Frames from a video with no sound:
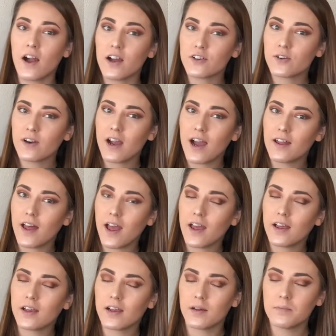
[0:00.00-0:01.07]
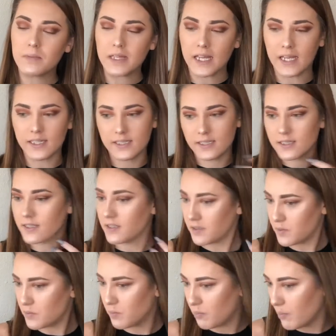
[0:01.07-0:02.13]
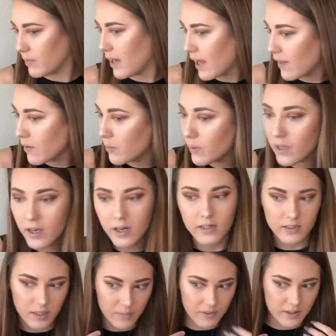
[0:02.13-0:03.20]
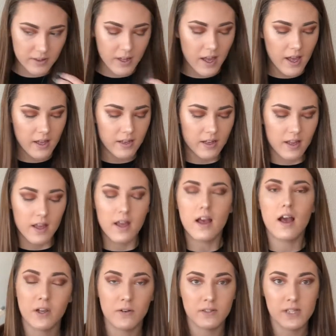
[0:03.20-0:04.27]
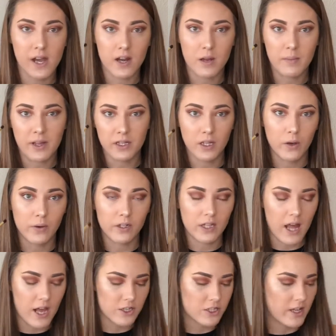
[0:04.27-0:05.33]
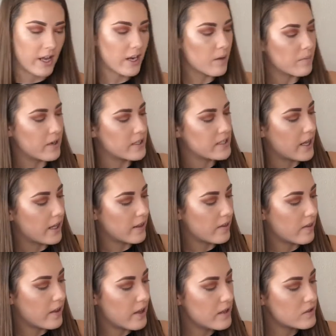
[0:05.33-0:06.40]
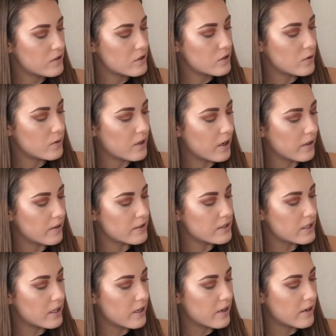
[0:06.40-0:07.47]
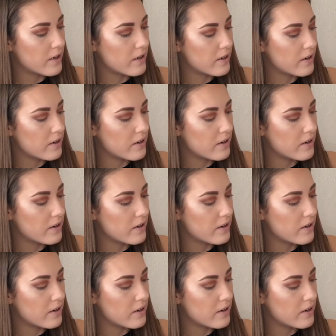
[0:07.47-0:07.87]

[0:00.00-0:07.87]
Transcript: Contour highlight complete. Now that we are done with that, I'll go down on my lower lash line. I'm going to take these two colors here.